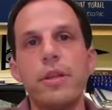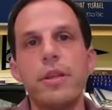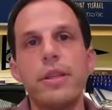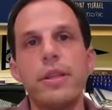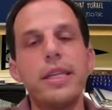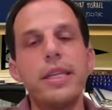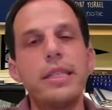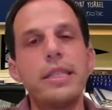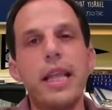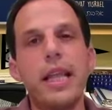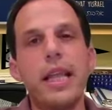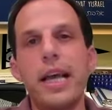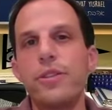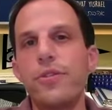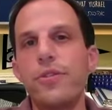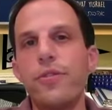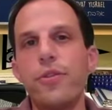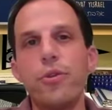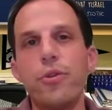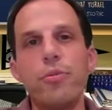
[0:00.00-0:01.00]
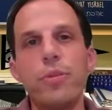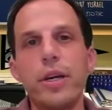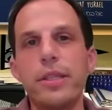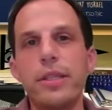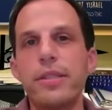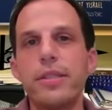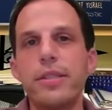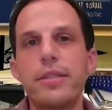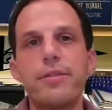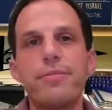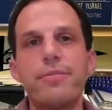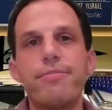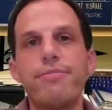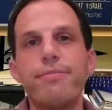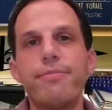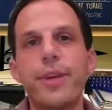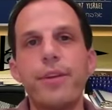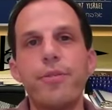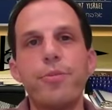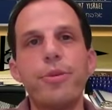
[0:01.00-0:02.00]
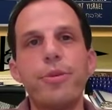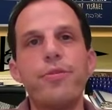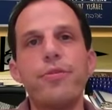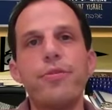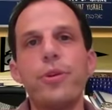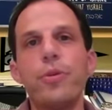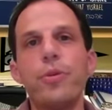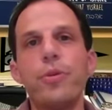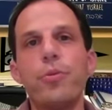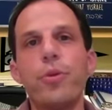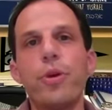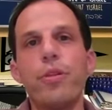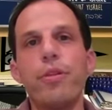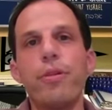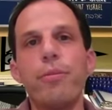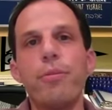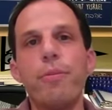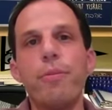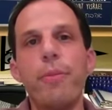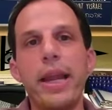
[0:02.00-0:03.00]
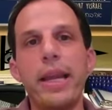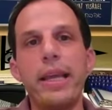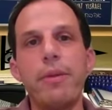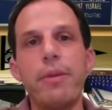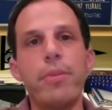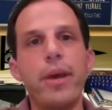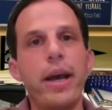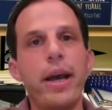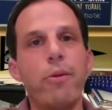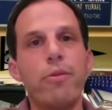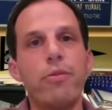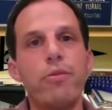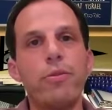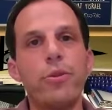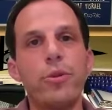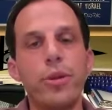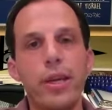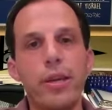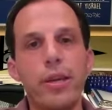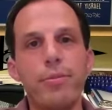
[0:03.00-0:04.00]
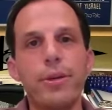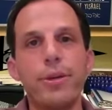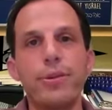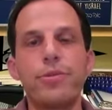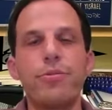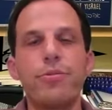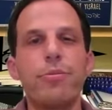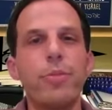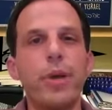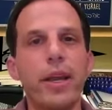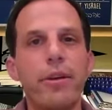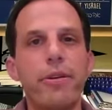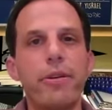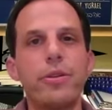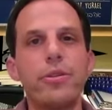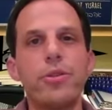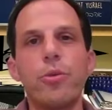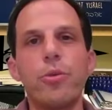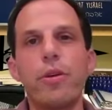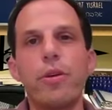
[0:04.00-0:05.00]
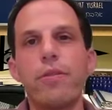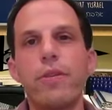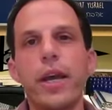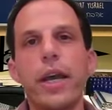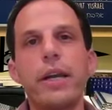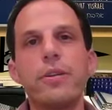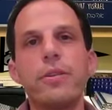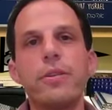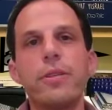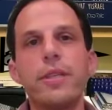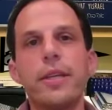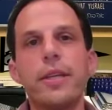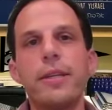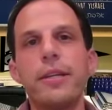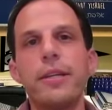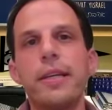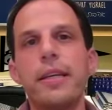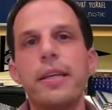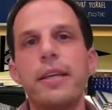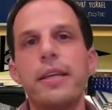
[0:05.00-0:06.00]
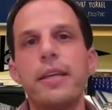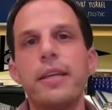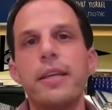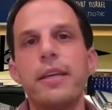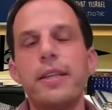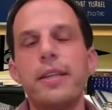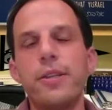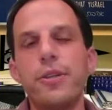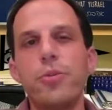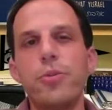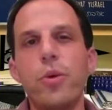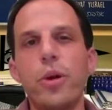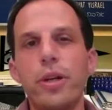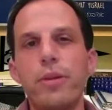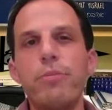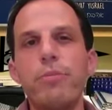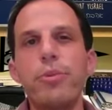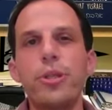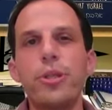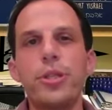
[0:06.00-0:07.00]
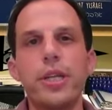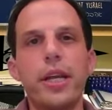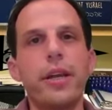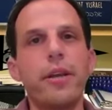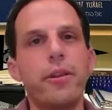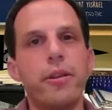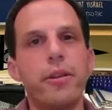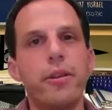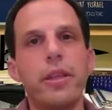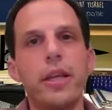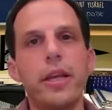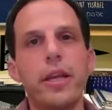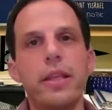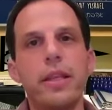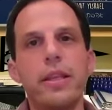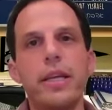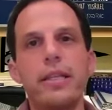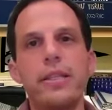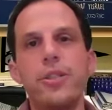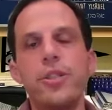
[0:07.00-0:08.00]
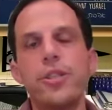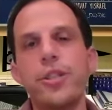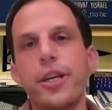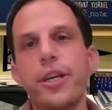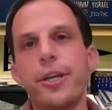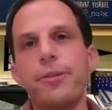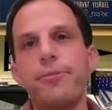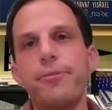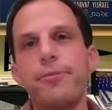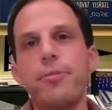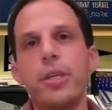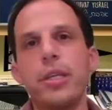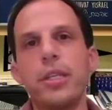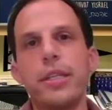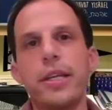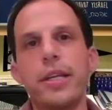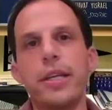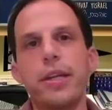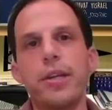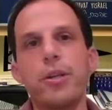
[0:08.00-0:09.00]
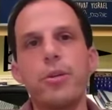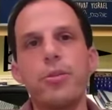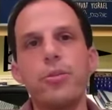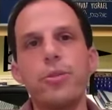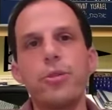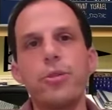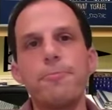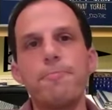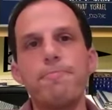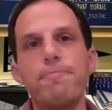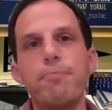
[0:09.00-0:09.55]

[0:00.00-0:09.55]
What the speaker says: These last few months have been filled with many powerful emails from parents to our faculty, and there's one in particular that I'd like to share as I close.